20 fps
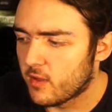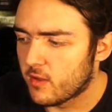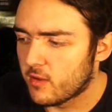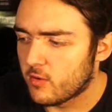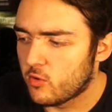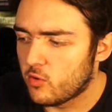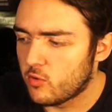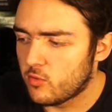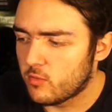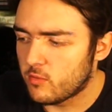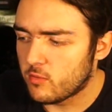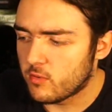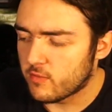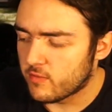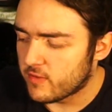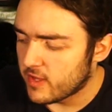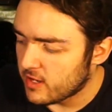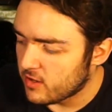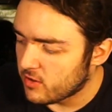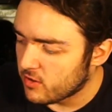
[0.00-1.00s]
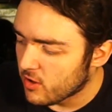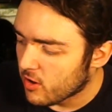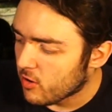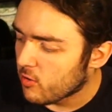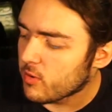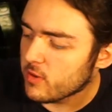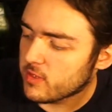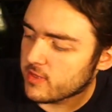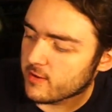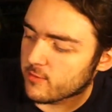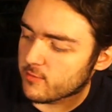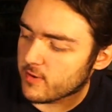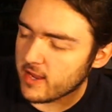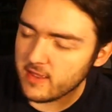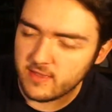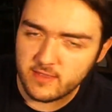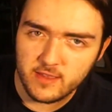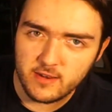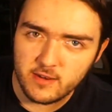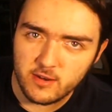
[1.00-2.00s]
who they know what the
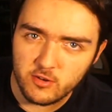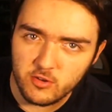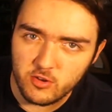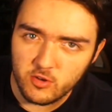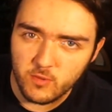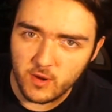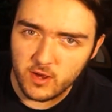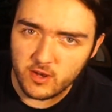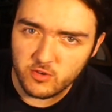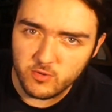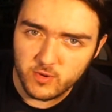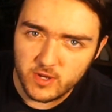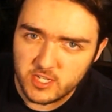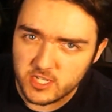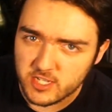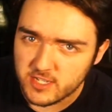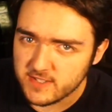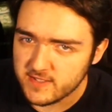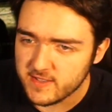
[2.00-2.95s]
right thing to do on Twitch is.